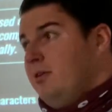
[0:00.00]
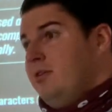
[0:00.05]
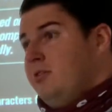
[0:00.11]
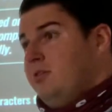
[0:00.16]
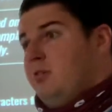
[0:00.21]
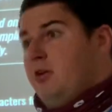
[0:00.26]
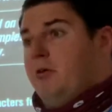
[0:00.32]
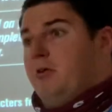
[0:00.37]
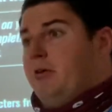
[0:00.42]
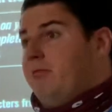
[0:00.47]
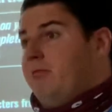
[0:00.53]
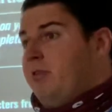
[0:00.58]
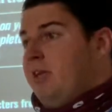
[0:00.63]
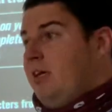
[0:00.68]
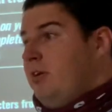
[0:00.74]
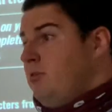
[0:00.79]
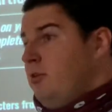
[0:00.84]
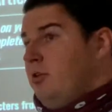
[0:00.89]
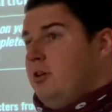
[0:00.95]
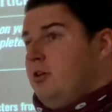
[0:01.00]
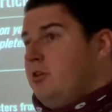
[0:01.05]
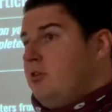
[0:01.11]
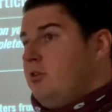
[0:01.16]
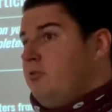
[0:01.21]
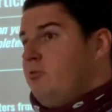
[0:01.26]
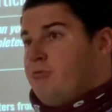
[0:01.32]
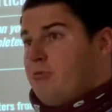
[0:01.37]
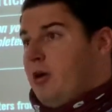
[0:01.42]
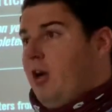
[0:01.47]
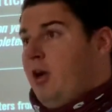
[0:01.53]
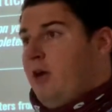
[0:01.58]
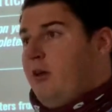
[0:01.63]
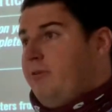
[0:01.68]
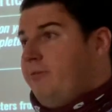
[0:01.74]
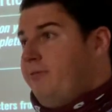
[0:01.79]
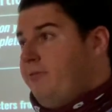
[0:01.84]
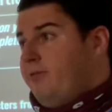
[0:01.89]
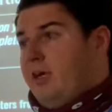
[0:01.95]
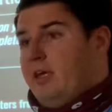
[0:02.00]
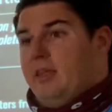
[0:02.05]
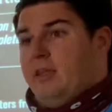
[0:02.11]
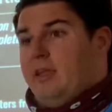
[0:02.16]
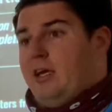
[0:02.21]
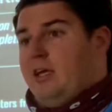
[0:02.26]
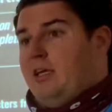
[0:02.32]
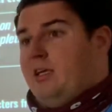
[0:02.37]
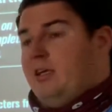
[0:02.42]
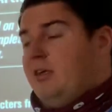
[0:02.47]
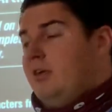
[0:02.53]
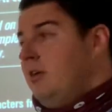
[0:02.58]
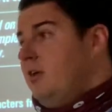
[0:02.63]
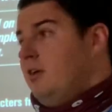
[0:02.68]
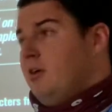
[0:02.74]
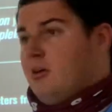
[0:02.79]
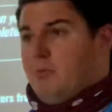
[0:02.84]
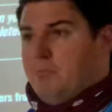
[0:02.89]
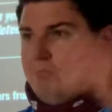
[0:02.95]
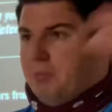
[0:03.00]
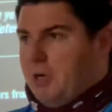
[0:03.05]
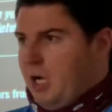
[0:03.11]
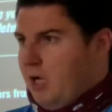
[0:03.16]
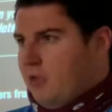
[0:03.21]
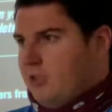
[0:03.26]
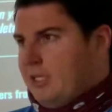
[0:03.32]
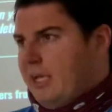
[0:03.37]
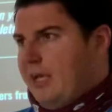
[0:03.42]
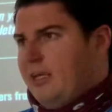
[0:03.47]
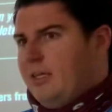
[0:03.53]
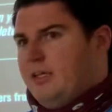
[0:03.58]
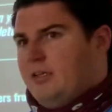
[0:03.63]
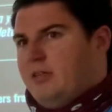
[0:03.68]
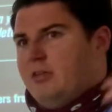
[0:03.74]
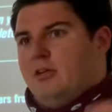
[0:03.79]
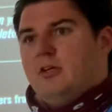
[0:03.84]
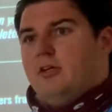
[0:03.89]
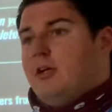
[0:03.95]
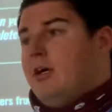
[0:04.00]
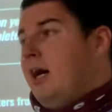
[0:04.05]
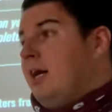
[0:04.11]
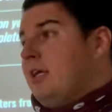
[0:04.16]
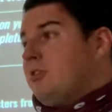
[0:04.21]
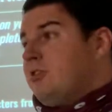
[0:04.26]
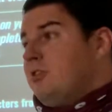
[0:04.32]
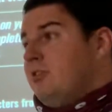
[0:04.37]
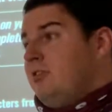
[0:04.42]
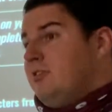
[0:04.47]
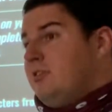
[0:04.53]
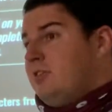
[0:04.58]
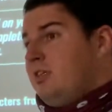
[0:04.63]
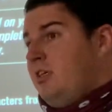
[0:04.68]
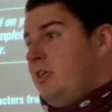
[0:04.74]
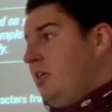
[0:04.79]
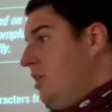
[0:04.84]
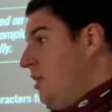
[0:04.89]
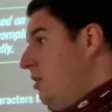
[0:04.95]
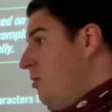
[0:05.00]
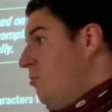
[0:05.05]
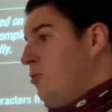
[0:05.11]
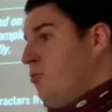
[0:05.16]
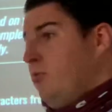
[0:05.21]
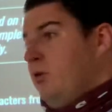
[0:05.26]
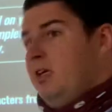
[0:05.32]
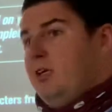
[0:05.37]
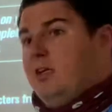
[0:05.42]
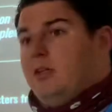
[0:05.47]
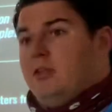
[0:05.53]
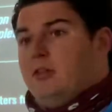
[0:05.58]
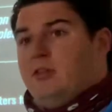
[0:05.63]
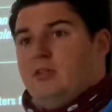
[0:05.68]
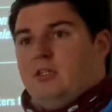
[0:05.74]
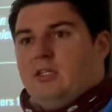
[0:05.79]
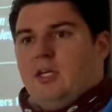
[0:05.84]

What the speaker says: So if they look rough and they are bald-headed, I shouldn't see him with,